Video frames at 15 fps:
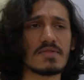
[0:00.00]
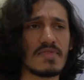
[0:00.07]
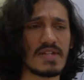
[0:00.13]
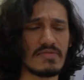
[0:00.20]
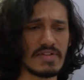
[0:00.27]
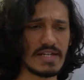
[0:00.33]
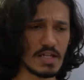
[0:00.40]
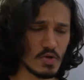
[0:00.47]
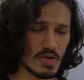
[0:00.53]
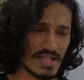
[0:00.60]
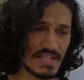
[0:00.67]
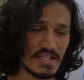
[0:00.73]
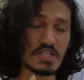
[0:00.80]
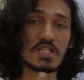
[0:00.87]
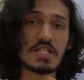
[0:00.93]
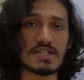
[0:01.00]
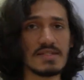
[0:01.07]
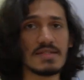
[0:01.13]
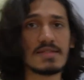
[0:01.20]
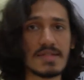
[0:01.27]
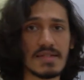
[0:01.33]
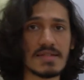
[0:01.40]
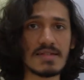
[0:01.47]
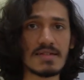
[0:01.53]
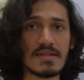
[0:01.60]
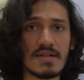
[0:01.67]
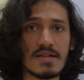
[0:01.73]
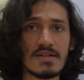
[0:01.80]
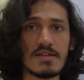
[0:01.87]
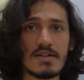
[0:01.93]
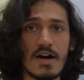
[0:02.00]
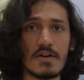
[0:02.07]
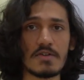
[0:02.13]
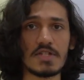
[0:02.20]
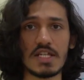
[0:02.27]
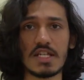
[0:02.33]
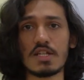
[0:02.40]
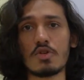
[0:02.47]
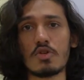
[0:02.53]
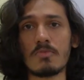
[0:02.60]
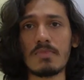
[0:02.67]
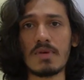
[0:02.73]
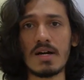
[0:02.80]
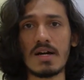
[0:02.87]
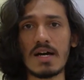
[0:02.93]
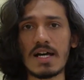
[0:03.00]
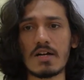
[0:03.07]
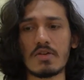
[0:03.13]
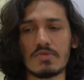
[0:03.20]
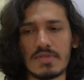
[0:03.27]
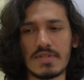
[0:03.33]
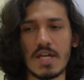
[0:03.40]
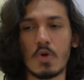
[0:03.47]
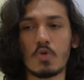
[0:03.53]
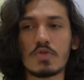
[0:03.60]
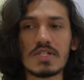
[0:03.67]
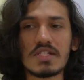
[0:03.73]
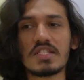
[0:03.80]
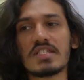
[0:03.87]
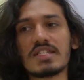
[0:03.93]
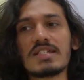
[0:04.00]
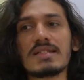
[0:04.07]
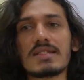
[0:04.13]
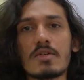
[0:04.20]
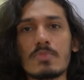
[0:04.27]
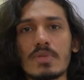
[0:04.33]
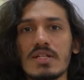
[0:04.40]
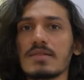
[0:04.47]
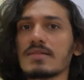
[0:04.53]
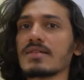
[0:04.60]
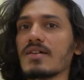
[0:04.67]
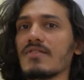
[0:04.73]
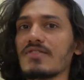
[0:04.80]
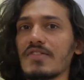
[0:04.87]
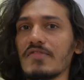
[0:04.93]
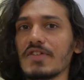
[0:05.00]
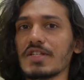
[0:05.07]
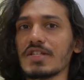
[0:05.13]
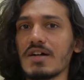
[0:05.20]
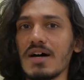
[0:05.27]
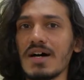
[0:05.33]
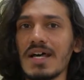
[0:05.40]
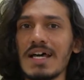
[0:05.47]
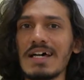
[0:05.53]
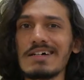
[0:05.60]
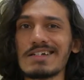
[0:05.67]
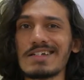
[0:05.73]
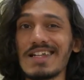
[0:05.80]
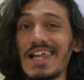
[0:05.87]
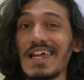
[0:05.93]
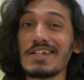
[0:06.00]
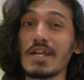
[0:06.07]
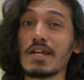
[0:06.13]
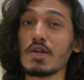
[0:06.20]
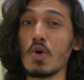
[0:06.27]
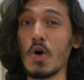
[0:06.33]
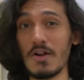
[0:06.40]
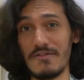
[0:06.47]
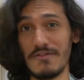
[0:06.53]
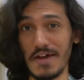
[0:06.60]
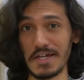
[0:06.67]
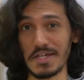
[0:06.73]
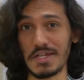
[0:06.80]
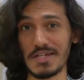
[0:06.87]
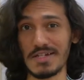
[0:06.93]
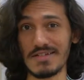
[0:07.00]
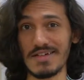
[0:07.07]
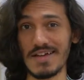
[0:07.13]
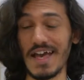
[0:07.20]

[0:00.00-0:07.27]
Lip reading: when we look at the genes, our genome, around 1,000 genes have been discovered which are related to olfaction.